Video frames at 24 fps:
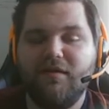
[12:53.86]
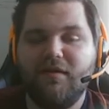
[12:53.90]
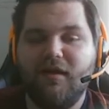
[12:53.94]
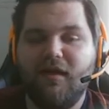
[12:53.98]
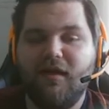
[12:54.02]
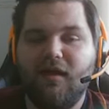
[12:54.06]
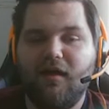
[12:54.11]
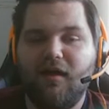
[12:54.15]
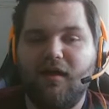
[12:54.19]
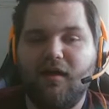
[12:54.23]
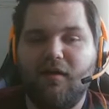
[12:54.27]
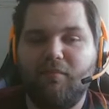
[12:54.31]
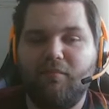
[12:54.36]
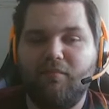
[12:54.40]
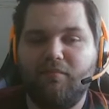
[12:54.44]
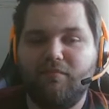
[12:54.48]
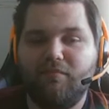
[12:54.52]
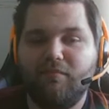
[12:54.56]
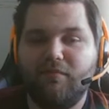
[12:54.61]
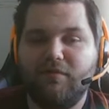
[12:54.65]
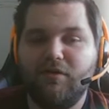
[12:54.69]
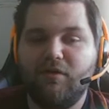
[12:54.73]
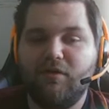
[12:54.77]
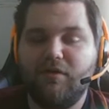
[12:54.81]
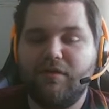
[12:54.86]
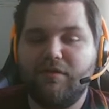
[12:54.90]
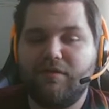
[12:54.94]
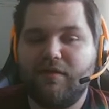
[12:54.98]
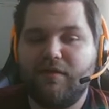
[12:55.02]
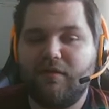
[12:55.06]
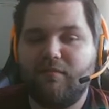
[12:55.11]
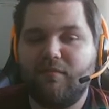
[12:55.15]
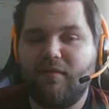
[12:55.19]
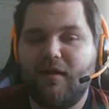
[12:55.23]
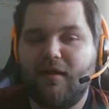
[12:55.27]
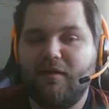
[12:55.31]
The only
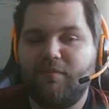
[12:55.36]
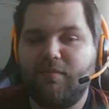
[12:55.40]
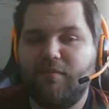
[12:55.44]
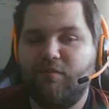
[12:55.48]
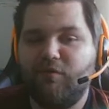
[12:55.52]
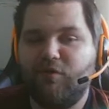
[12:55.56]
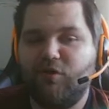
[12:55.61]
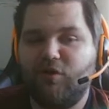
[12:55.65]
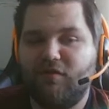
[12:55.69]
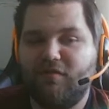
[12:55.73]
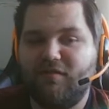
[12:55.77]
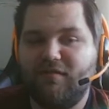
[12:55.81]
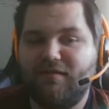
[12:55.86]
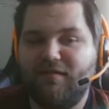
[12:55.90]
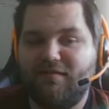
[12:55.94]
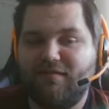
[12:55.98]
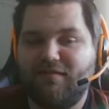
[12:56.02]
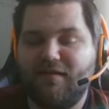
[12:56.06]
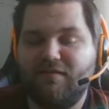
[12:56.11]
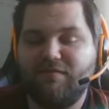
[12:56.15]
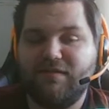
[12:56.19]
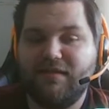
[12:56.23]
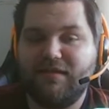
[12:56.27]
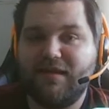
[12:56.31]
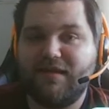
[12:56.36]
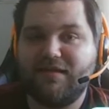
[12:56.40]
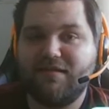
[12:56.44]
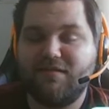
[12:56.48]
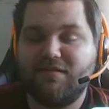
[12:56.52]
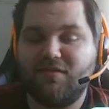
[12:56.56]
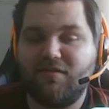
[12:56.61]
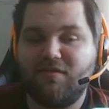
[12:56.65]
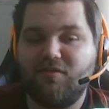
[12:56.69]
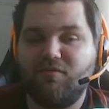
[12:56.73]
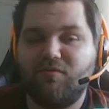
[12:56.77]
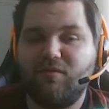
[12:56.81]
thing might be because he doesn't have the
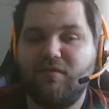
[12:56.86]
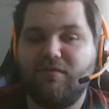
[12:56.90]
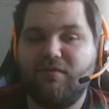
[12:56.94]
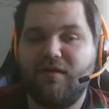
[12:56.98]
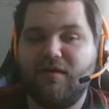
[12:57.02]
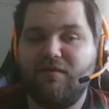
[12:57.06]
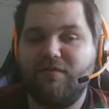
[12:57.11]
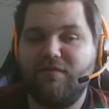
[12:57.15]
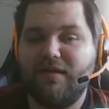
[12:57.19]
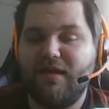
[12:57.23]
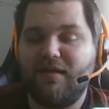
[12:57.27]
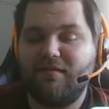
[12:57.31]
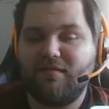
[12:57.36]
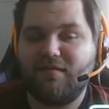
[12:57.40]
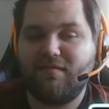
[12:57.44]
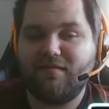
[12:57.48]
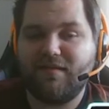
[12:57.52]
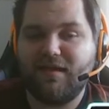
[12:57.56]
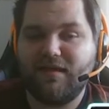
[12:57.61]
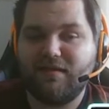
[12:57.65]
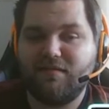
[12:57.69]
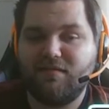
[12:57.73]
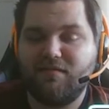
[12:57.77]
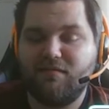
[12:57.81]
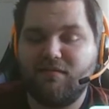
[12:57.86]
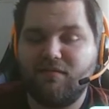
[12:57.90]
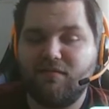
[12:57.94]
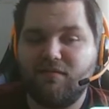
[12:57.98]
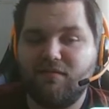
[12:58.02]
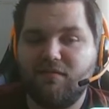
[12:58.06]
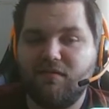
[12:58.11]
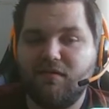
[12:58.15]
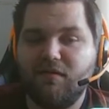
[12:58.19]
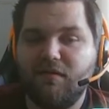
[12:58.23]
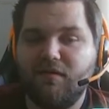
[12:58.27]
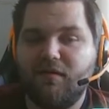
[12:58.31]
nuts on the river if he has a set,
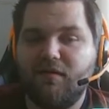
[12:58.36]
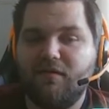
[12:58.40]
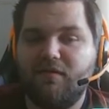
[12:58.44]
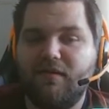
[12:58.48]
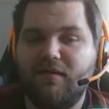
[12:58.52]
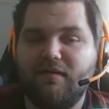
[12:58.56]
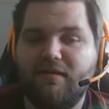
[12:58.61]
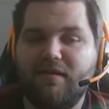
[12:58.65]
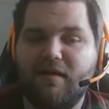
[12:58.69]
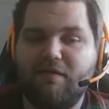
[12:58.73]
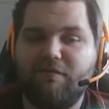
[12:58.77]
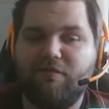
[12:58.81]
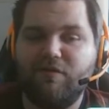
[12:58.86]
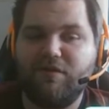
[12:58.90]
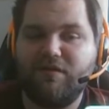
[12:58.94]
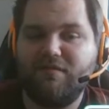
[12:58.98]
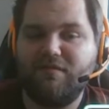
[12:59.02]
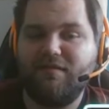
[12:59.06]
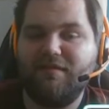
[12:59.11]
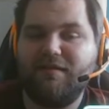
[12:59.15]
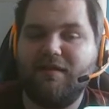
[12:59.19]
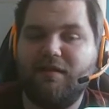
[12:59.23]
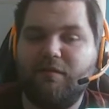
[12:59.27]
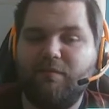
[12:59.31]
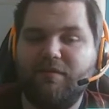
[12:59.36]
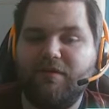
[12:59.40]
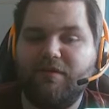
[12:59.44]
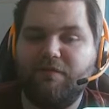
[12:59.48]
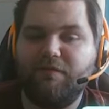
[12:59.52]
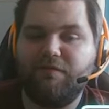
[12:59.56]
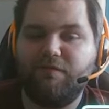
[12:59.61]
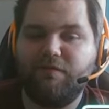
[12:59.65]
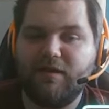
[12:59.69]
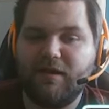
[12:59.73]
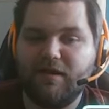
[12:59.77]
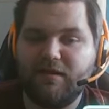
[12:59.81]
that therefore he's a little bit
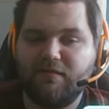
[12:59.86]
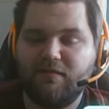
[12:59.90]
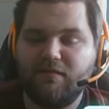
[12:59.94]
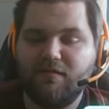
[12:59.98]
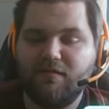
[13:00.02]
afraid.